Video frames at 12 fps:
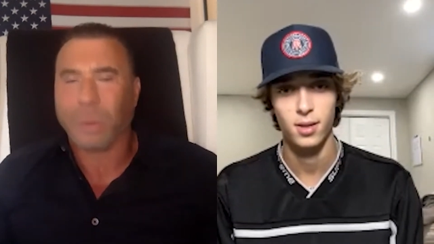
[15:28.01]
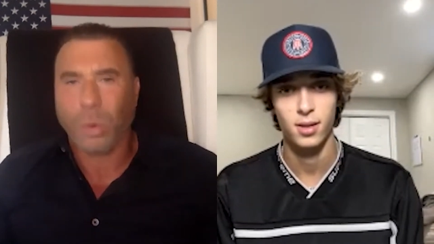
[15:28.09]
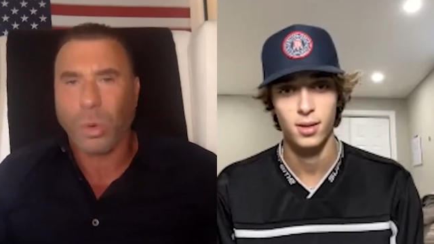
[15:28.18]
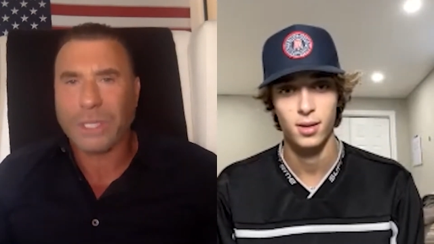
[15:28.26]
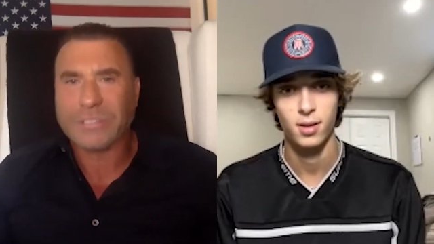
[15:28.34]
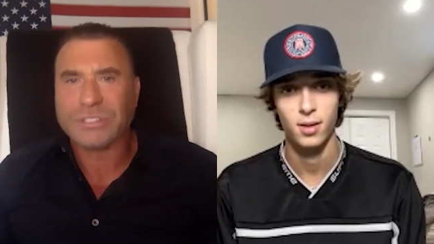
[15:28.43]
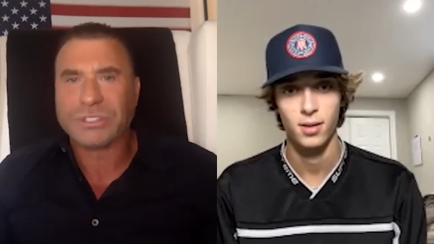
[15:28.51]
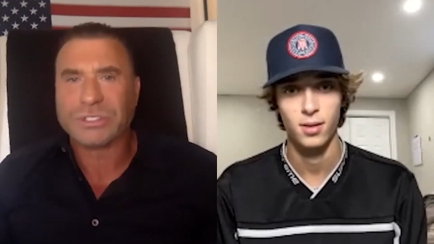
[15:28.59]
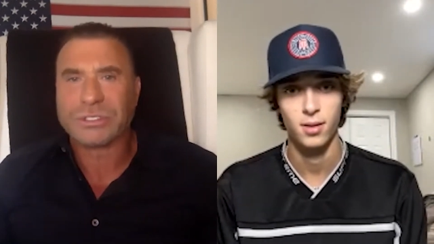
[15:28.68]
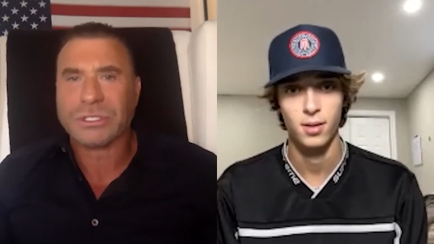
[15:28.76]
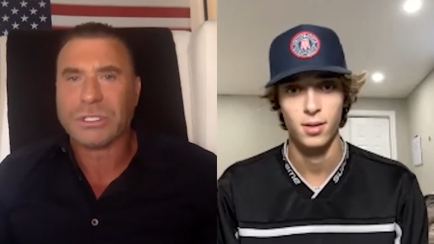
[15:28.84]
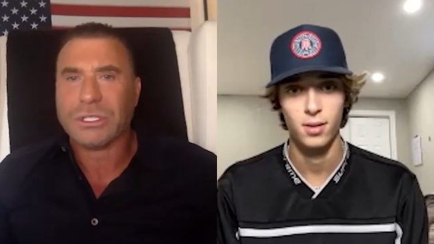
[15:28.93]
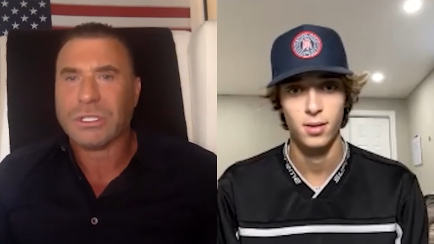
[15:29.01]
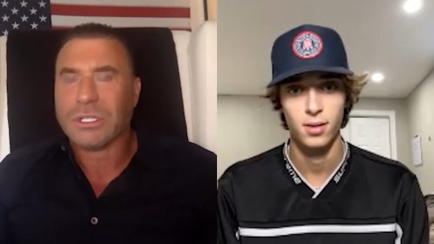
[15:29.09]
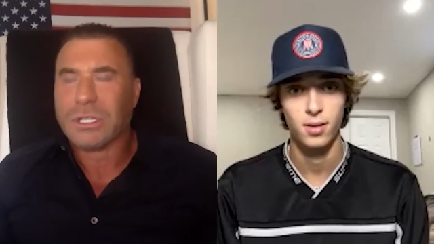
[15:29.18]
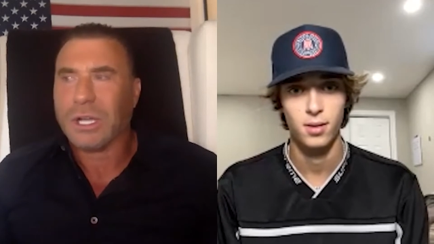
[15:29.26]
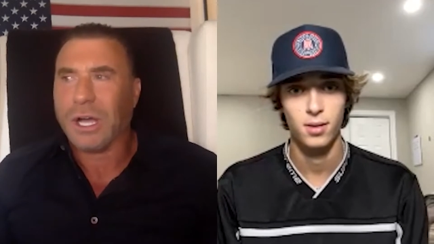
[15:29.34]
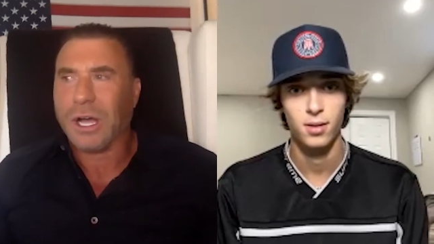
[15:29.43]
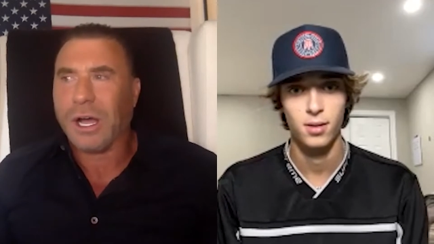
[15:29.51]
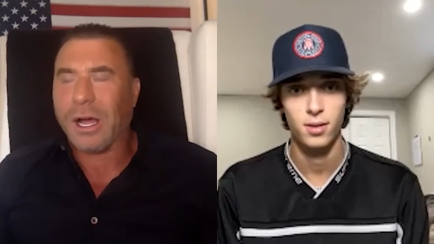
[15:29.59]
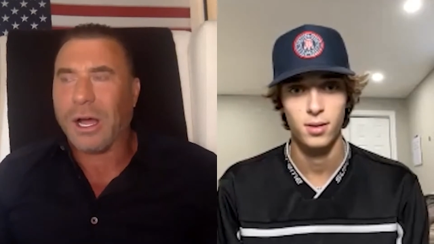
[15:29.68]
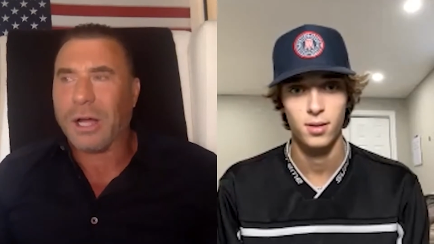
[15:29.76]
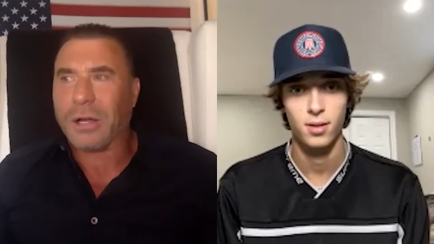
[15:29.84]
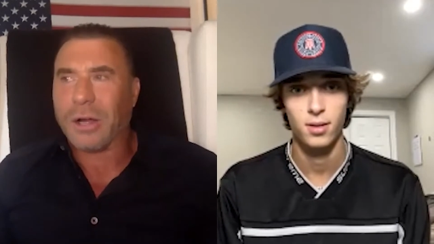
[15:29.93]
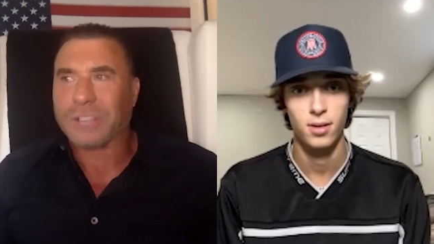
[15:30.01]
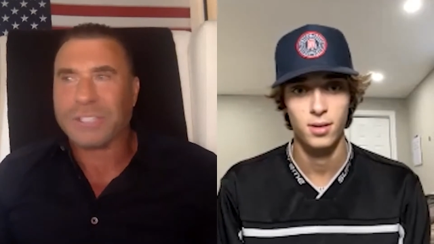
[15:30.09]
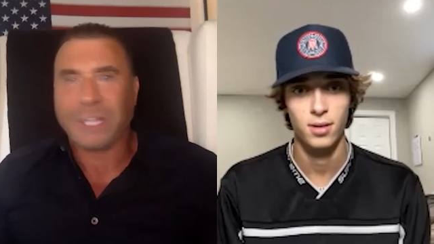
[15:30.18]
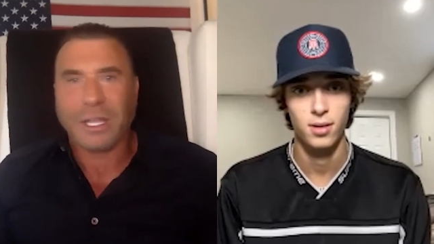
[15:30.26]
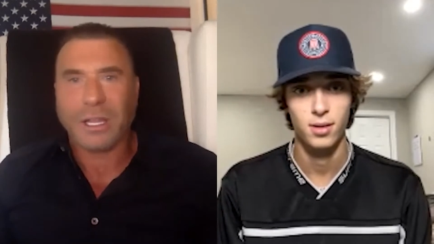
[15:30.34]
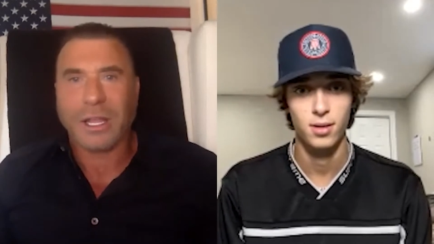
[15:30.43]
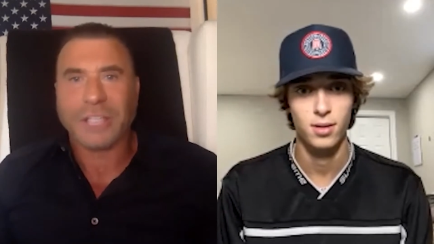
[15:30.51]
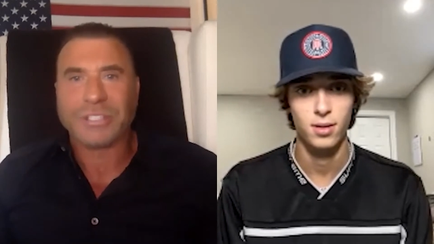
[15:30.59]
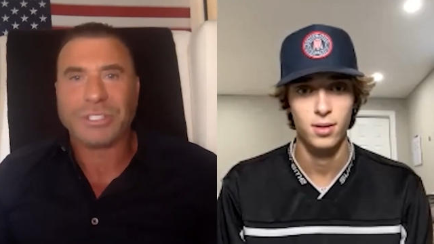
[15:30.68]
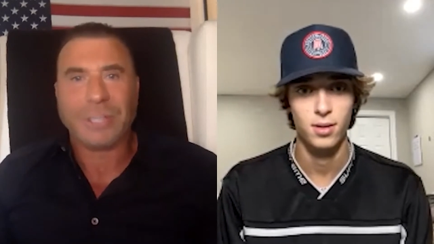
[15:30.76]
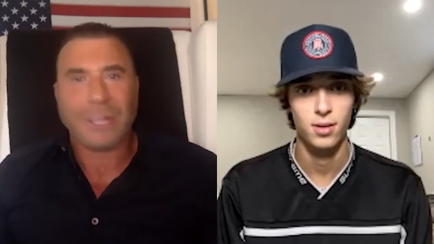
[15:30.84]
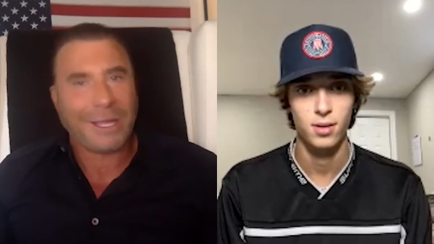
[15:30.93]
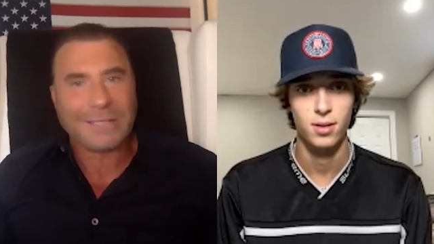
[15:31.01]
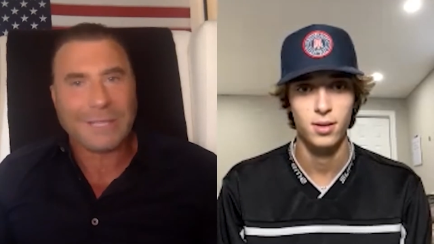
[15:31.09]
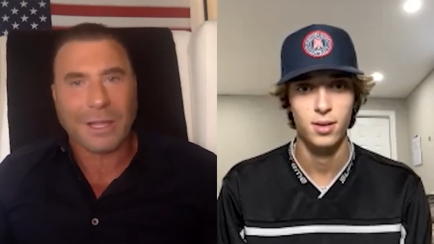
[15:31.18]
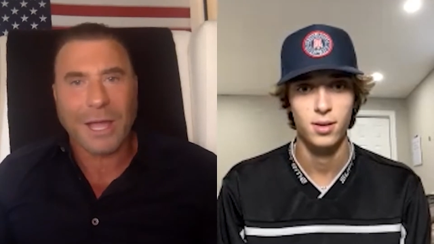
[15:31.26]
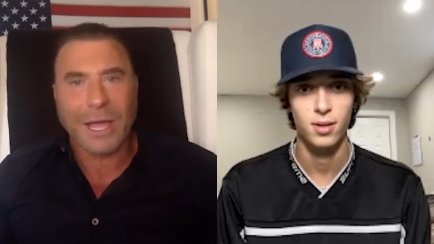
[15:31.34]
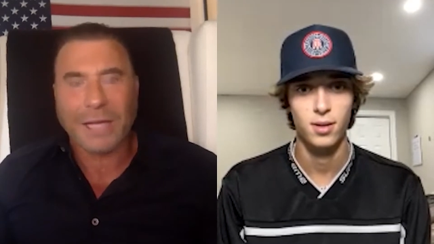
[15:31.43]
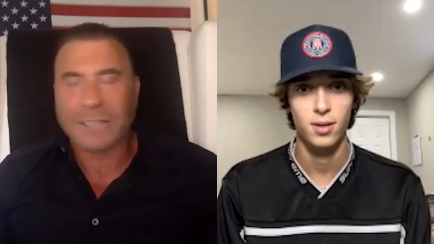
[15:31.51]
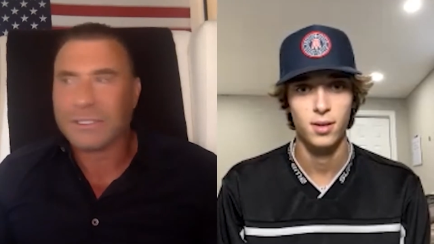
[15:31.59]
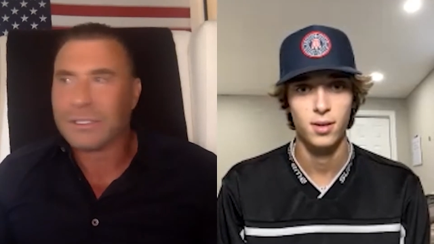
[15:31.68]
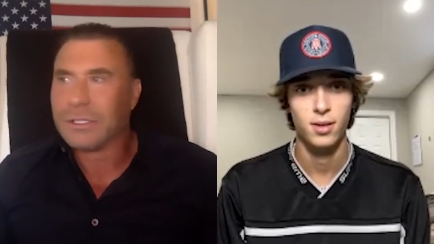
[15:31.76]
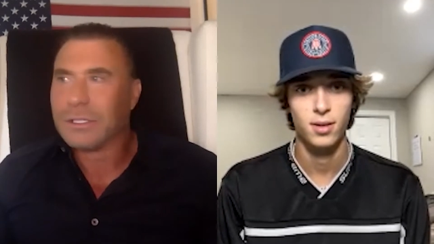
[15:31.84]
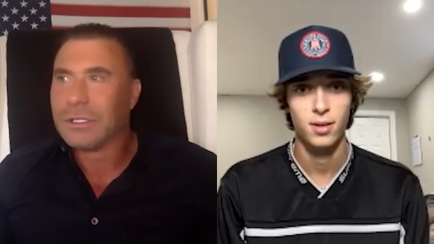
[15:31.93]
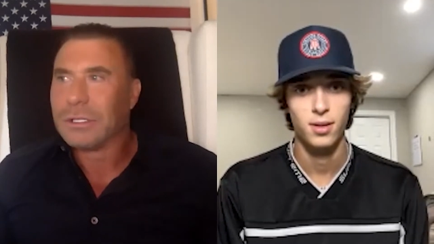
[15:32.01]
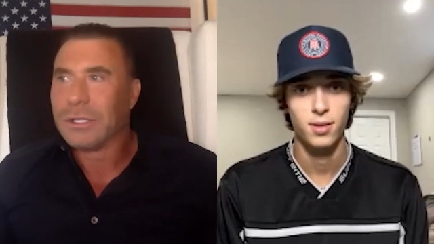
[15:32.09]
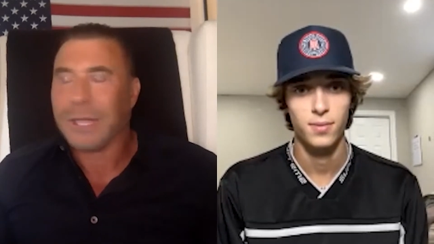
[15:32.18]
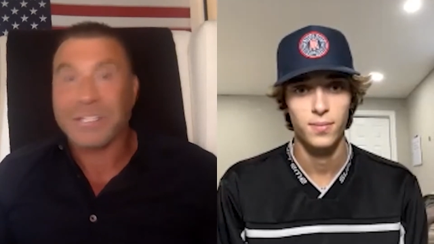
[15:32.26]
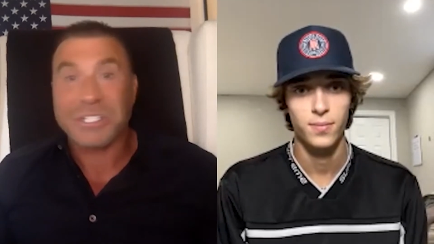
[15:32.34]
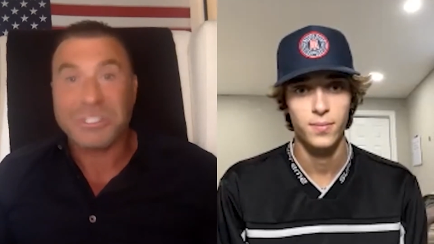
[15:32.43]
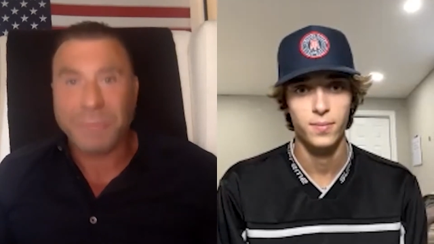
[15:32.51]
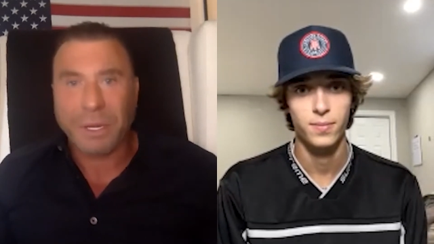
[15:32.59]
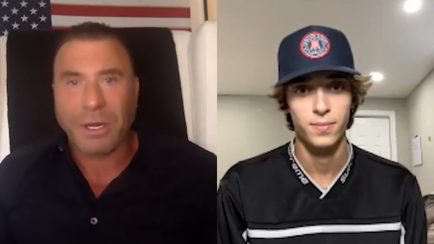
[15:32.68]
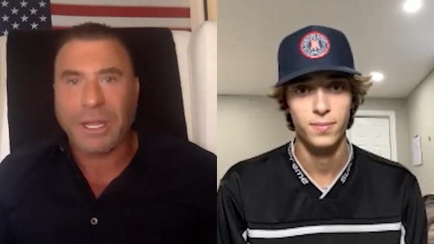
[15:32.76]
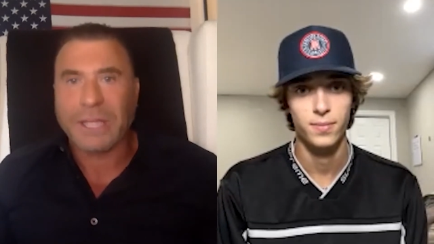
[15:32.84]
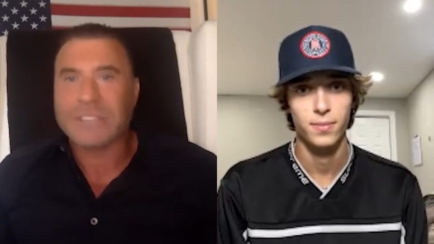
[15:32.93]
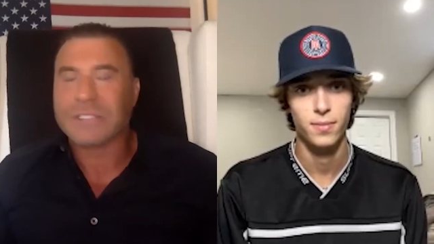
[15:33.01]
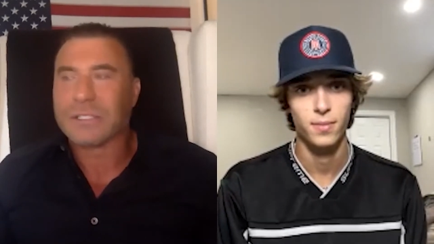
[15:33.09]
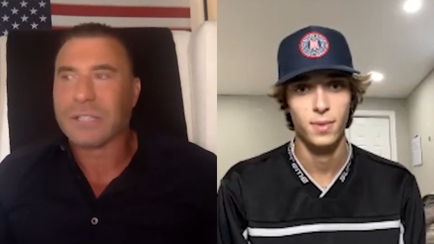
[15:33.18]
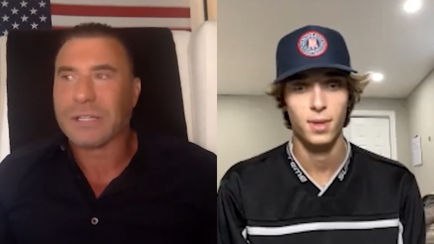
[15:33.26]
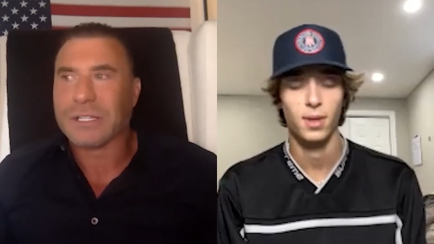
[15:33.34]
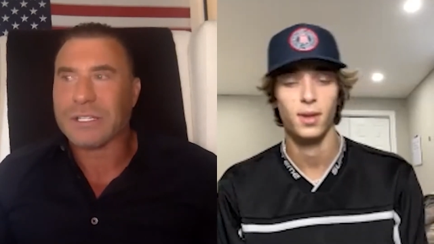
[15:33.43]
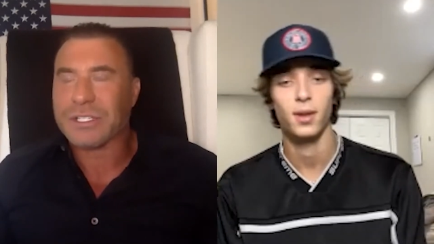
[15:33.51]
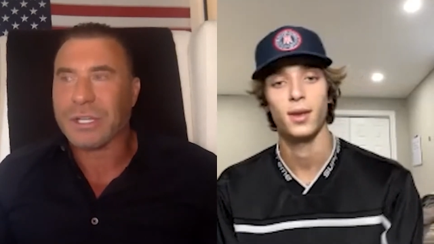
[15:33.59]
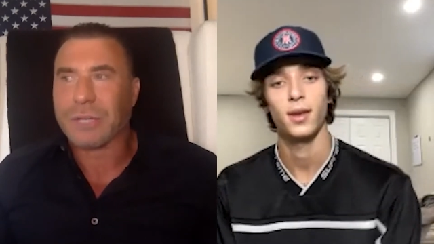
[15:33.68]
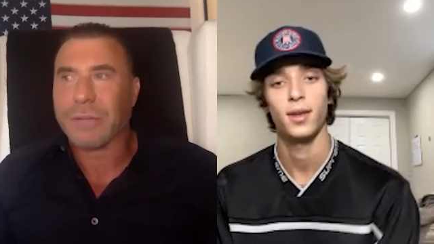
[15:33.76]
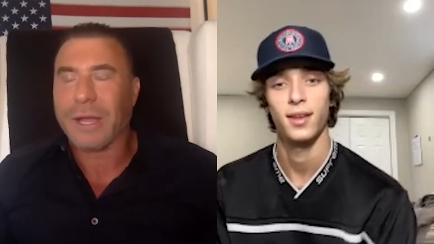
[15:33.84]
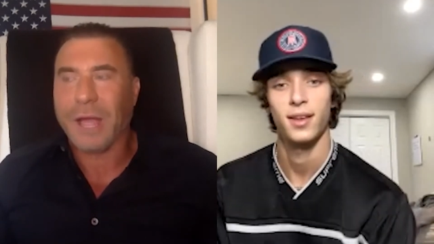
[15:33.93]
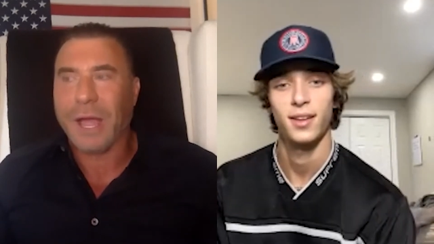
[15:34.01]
Speaker 1: poise, uh, articulation, intellect, experience that this young man